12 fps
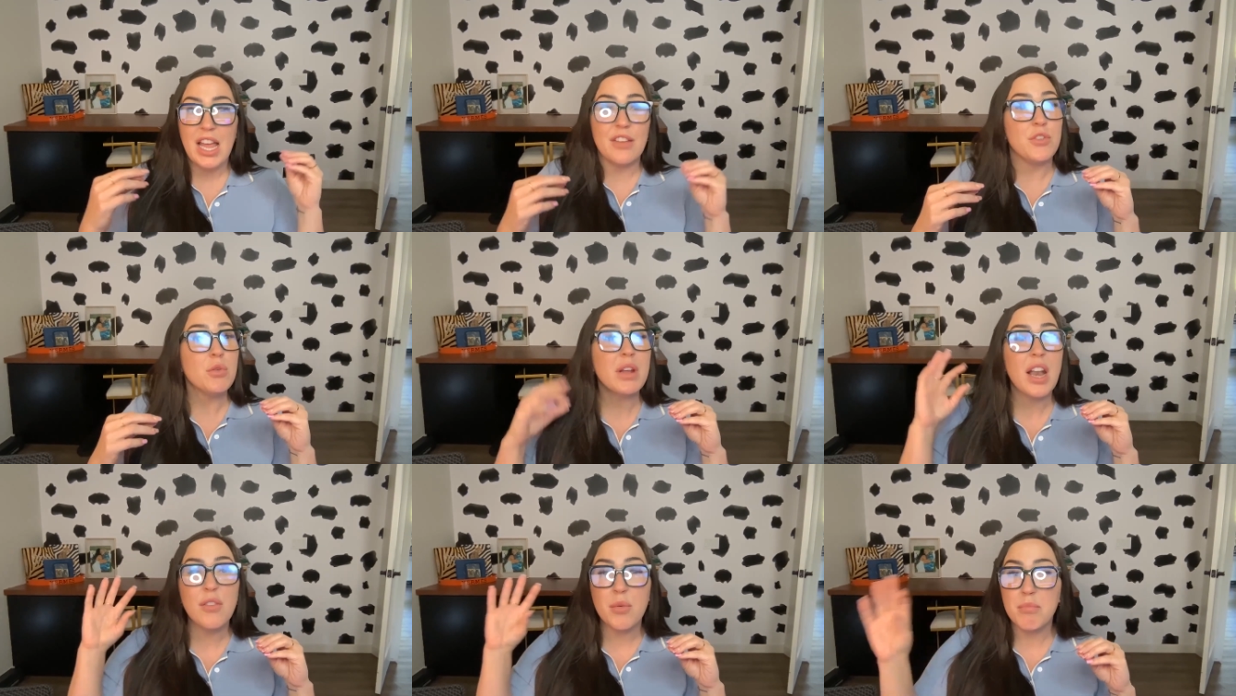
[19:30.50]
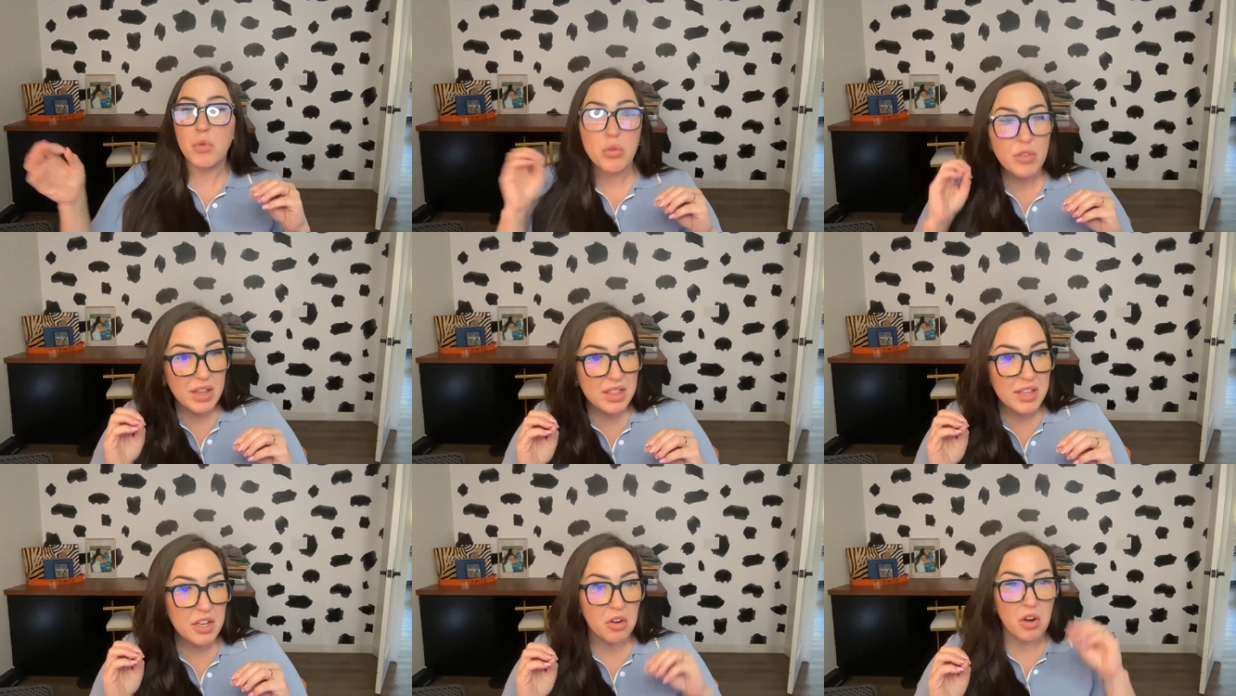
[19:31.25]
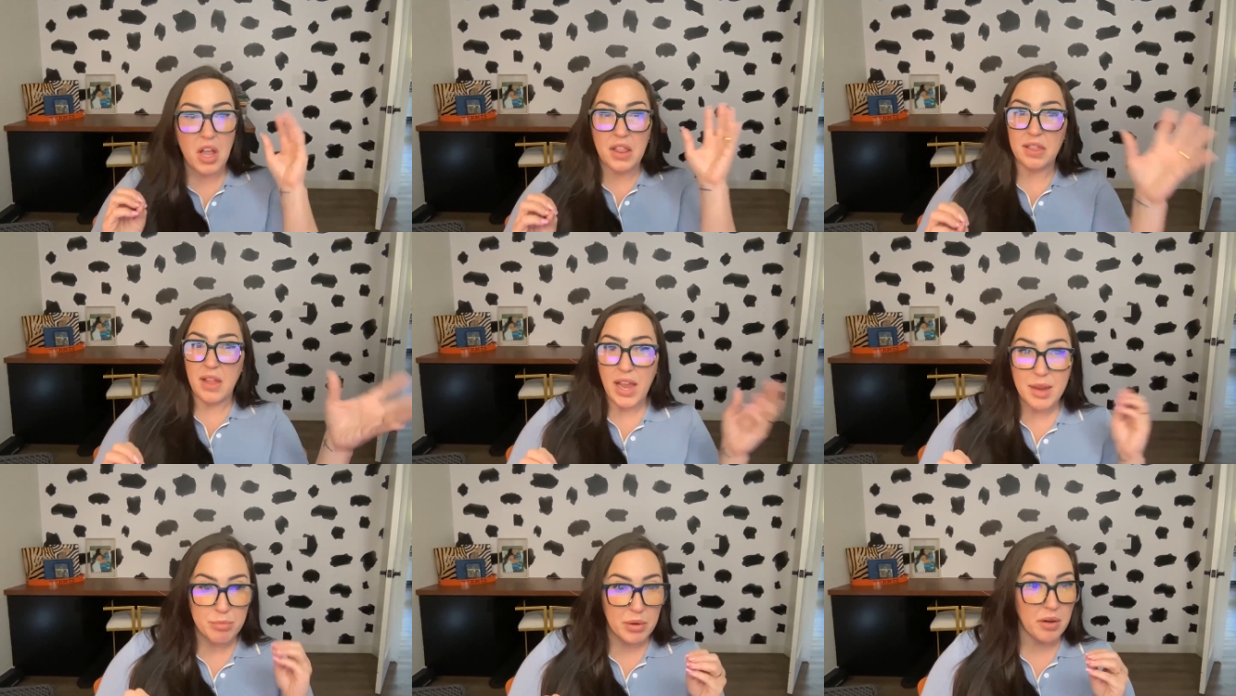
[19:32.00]
If you can have a movie theater, a
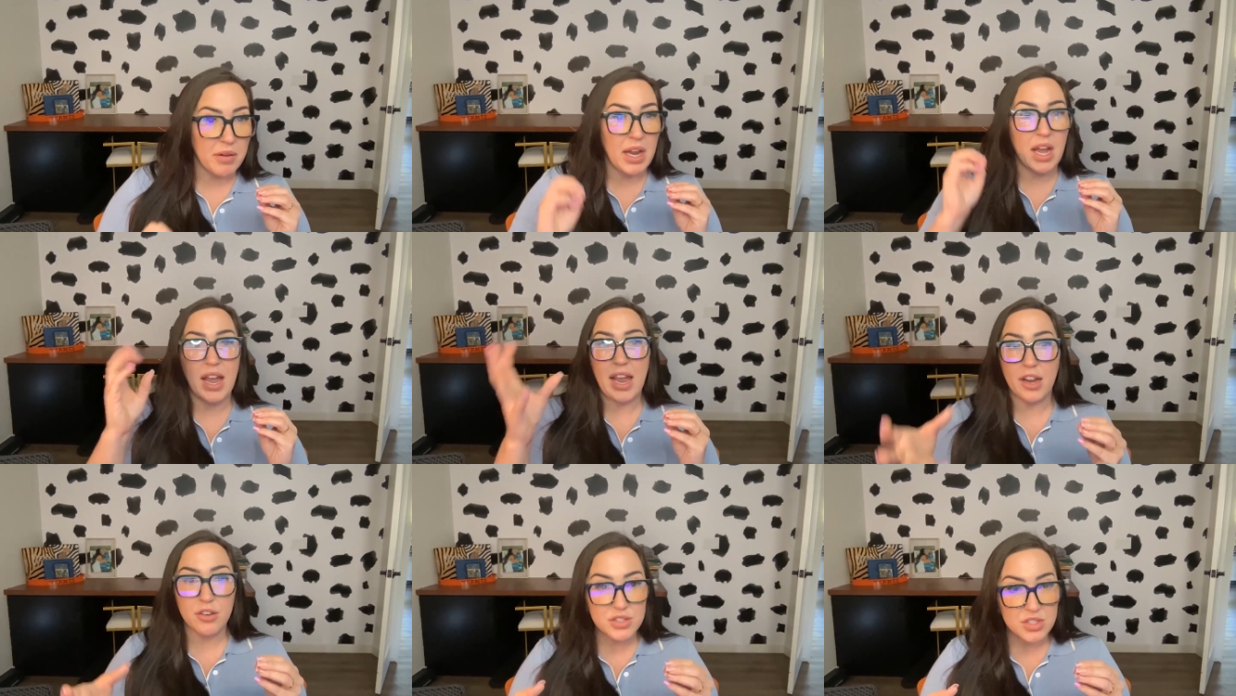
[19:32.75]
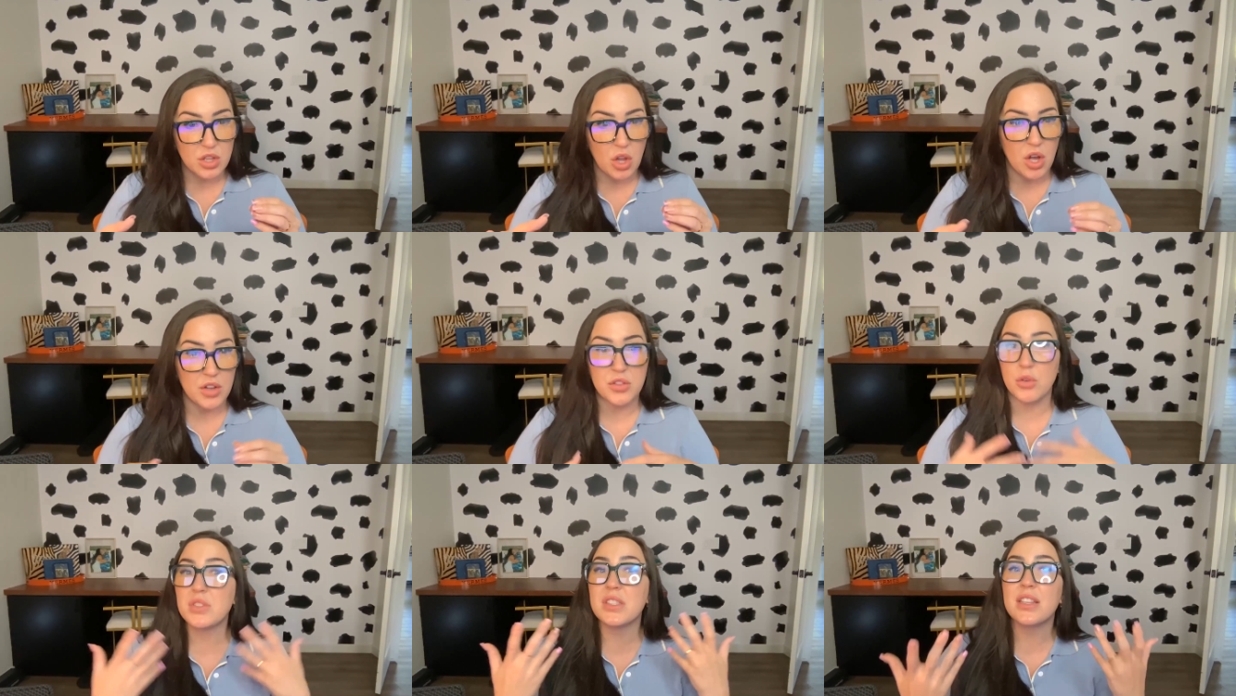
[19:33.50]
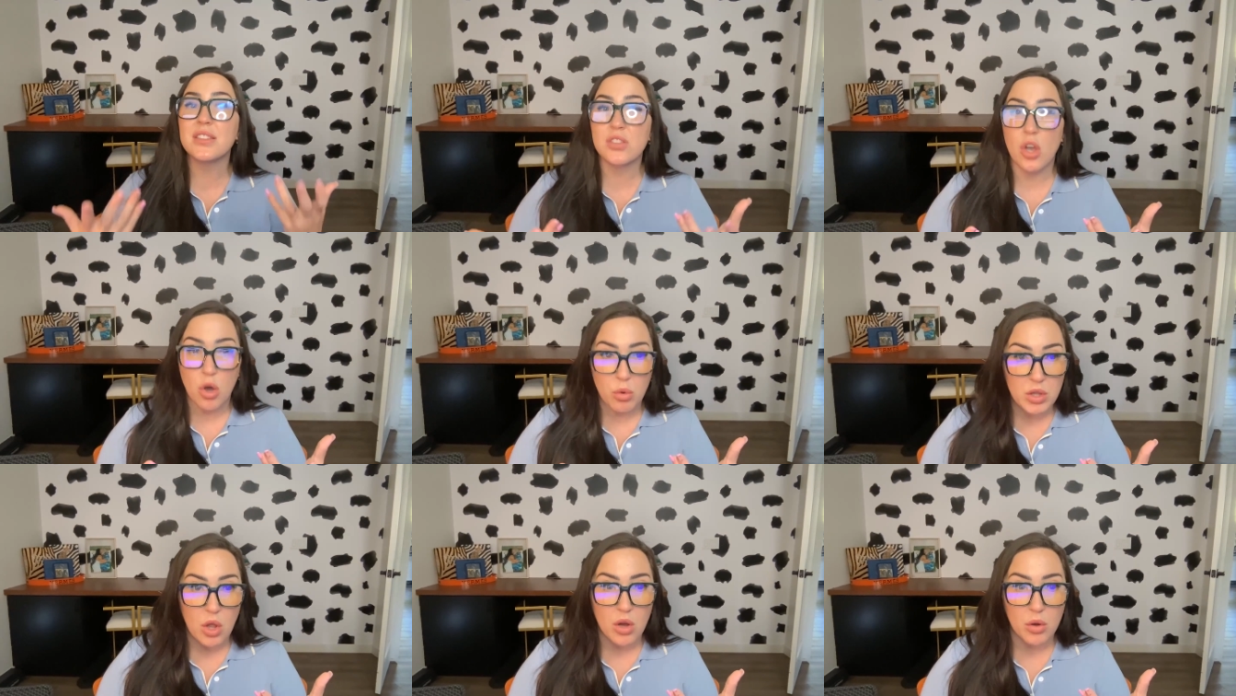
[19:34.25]
library, a hair salon, those things go a
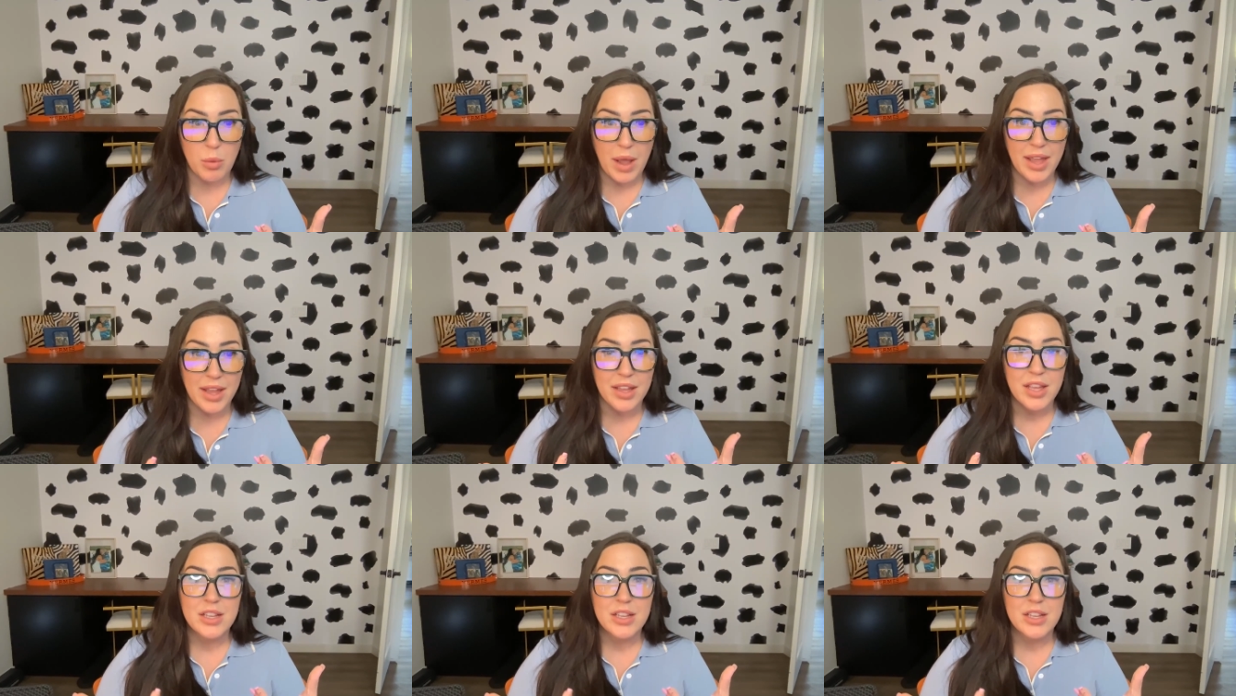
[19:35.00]
long way.